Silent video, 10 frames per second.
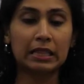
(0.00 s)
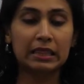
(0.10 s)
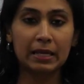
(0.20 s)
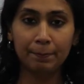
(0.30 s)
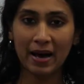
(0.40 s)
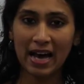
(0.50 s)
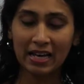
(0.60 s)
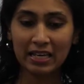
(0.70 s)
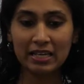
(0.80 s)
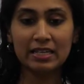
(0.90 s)
The
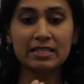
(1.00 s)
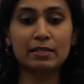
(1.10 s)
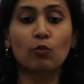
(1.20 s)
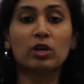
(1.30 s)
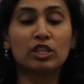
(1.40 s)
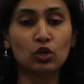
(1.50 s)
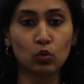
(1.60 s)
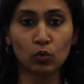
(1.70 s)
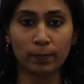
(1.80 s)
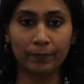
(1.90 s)
bag is with
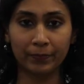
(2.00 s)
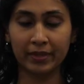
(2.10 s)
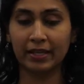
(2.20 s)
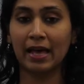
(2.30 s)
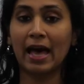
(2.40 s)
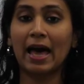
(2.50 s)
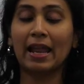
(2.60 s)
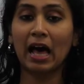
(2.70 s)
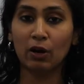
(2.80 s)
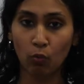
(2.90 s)
you and I